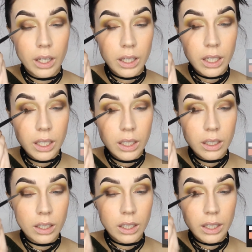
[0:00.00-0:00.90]

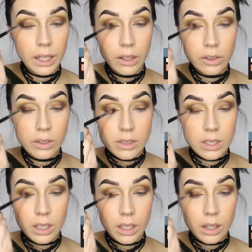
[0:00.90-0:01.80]
And now
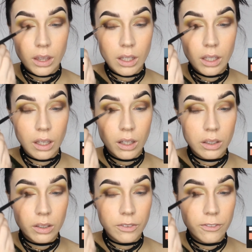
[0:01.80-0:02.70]
using the
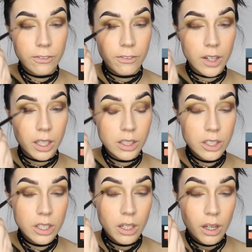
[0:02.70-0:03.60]
color
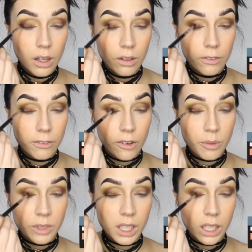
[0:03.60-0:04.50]
Fudge
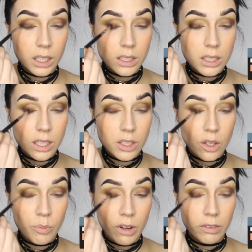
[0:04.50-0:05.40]
from the
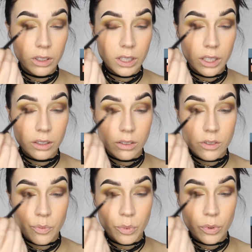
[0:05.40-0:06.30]
Anastasia Beverly
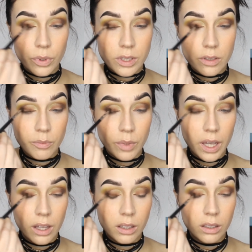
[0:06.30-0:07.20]
Hills Prism
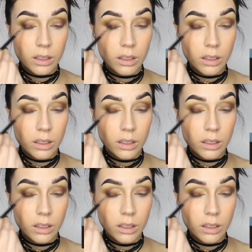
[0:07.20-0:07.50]
palette.